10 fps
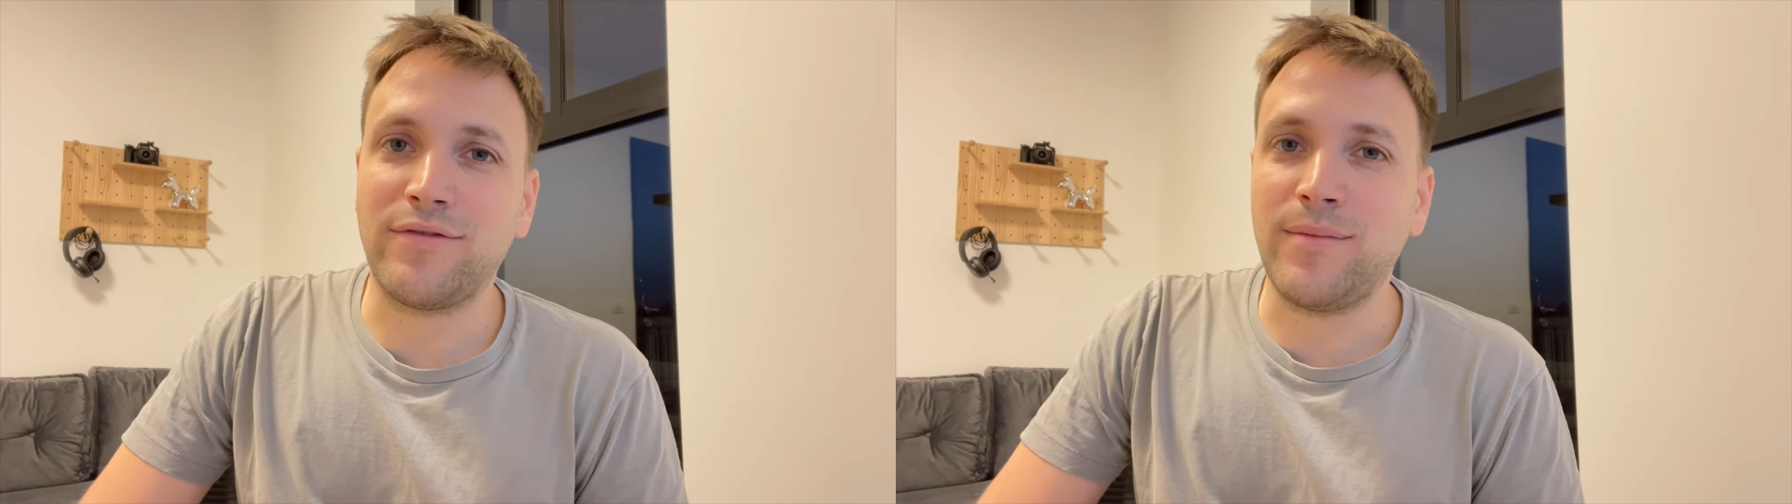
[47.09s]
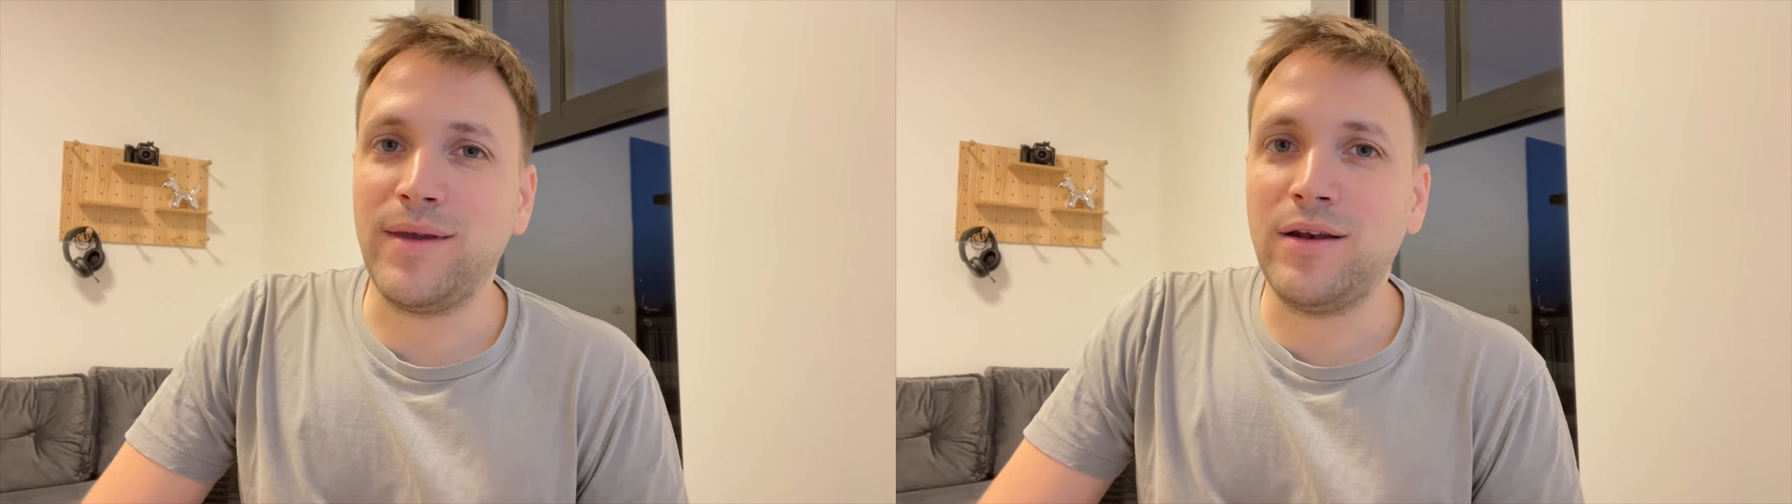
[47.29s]

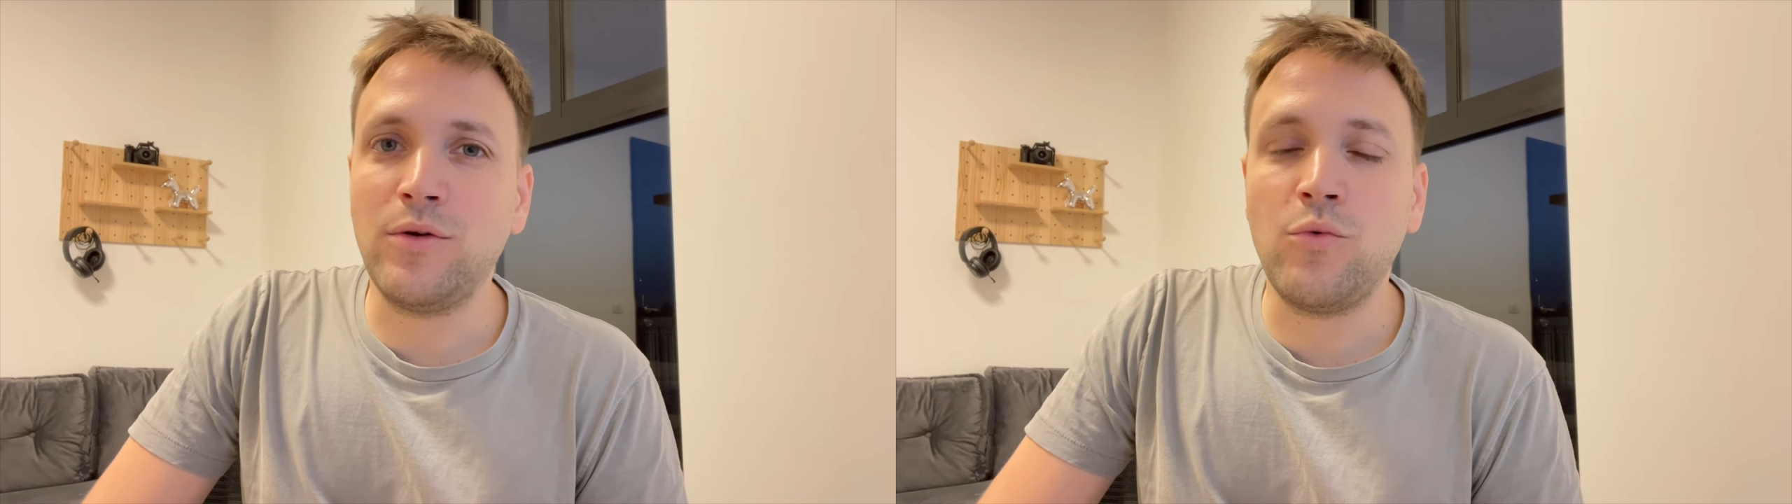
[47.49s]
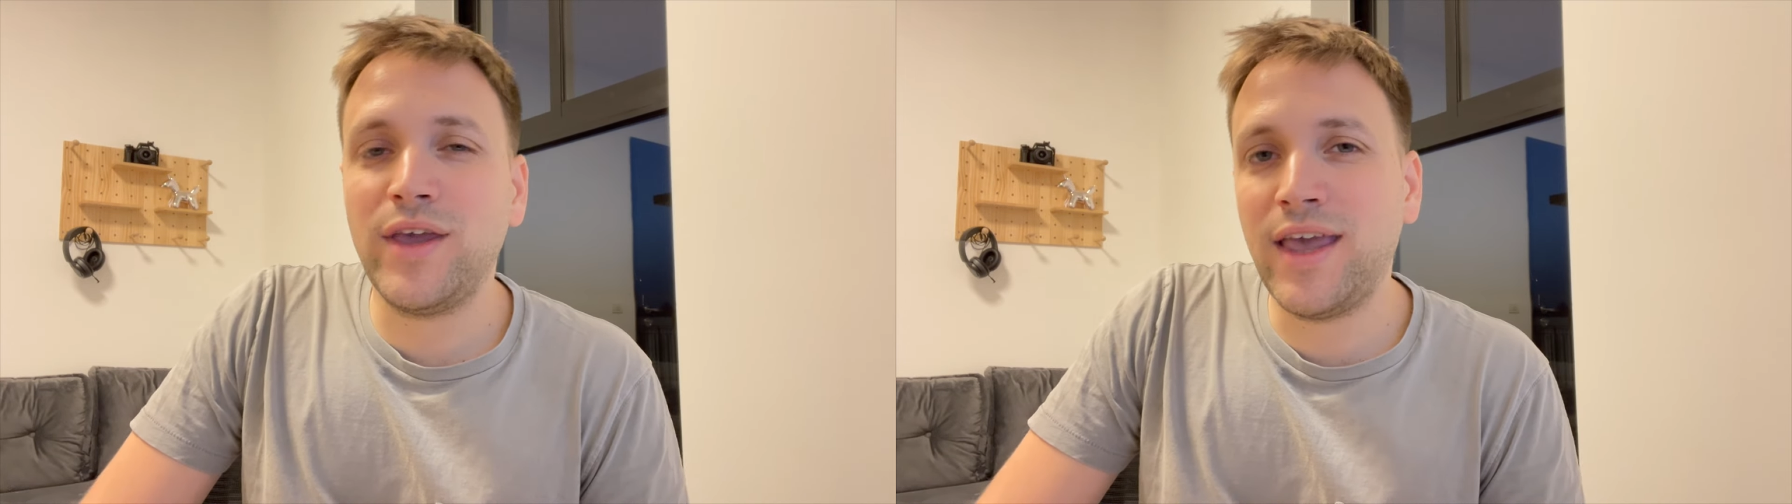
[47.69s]
I
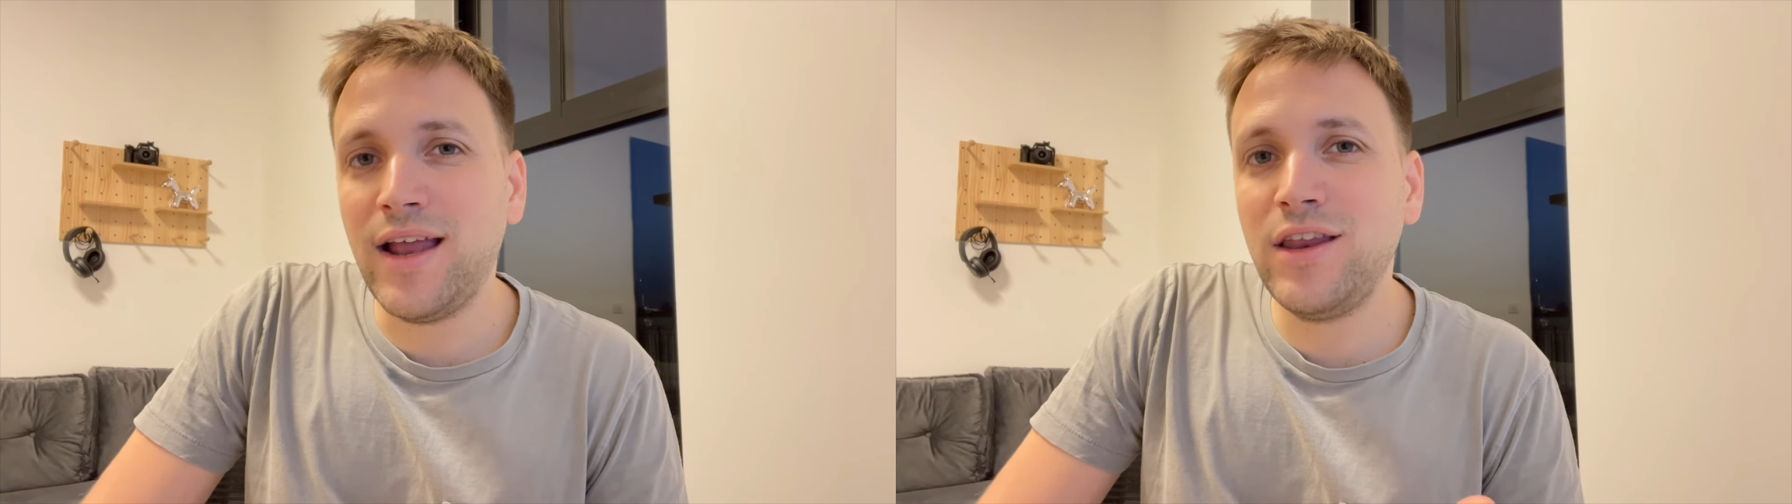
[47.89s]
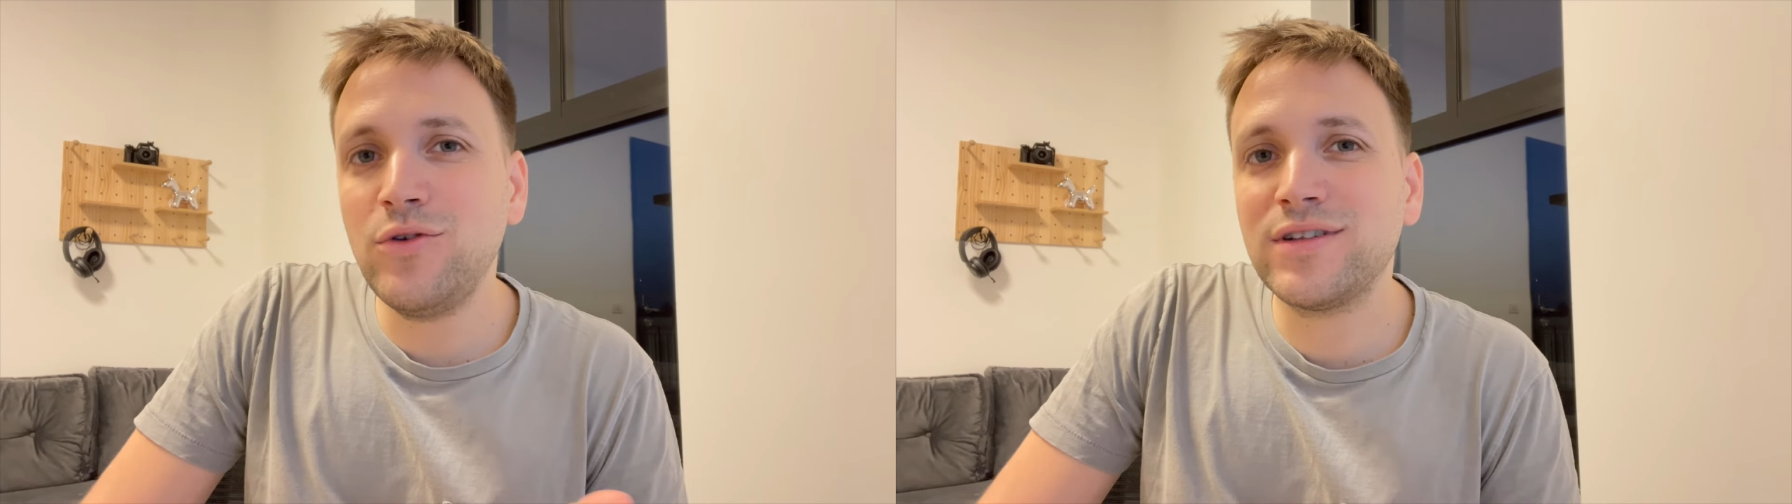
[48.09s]
mean, we
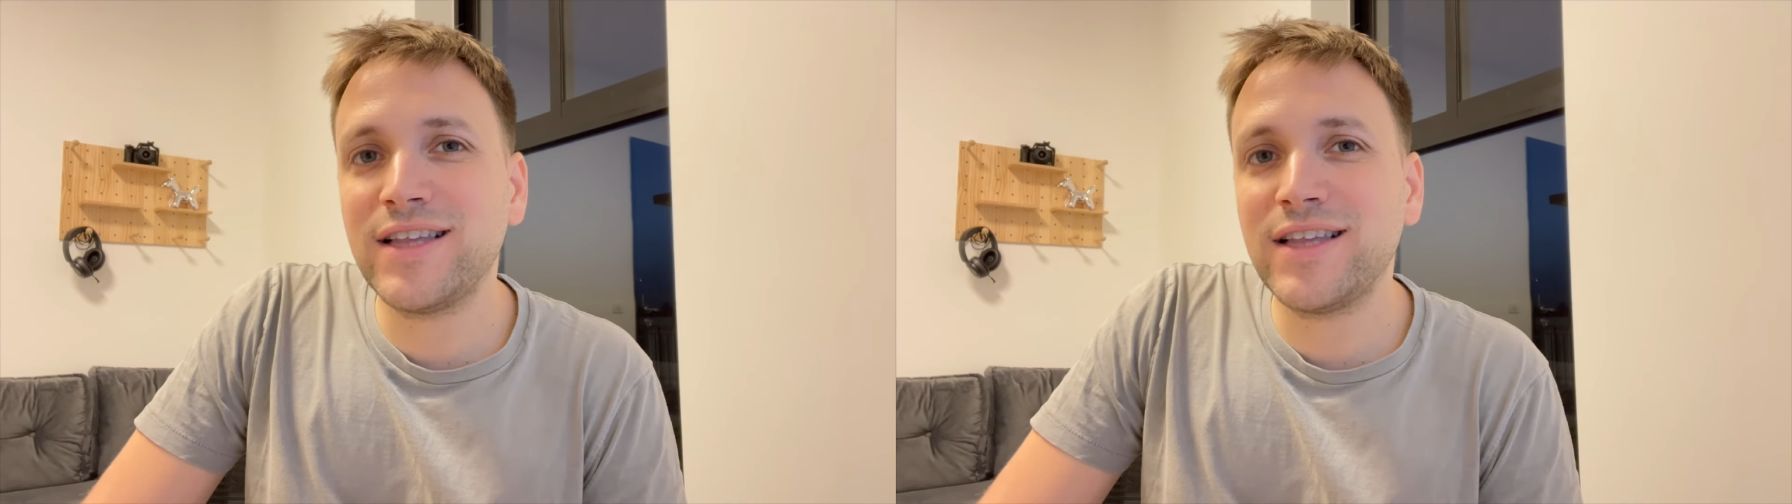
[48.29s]
can use